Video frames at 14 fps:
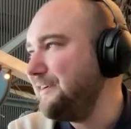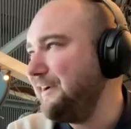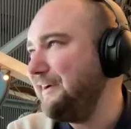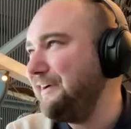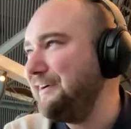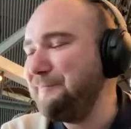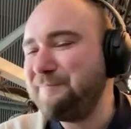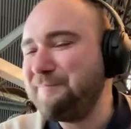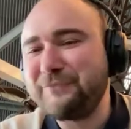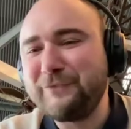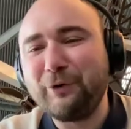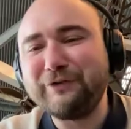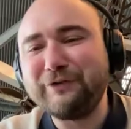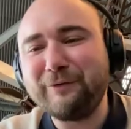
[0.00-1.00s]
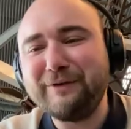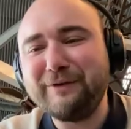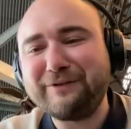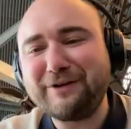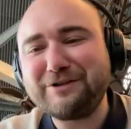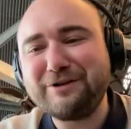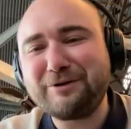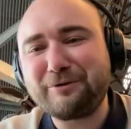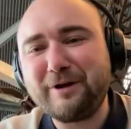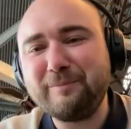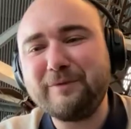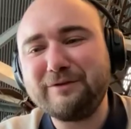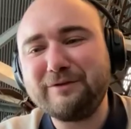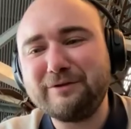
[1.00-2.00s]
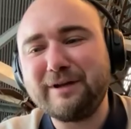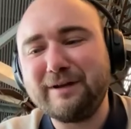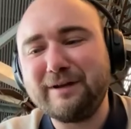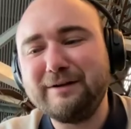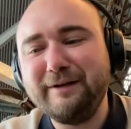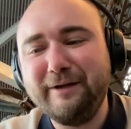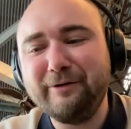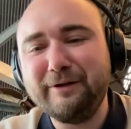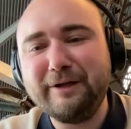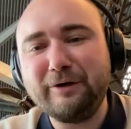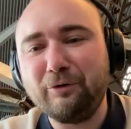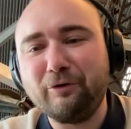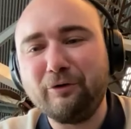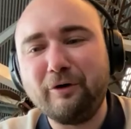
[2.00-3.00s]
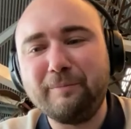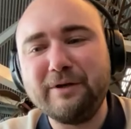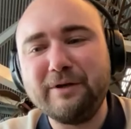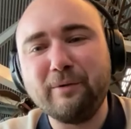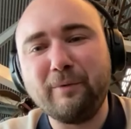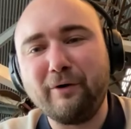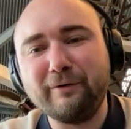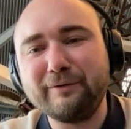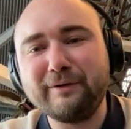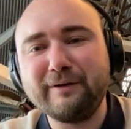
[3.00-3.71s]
Um, Auxerrois is actually a grape that you can legally call a Pinot Blanc.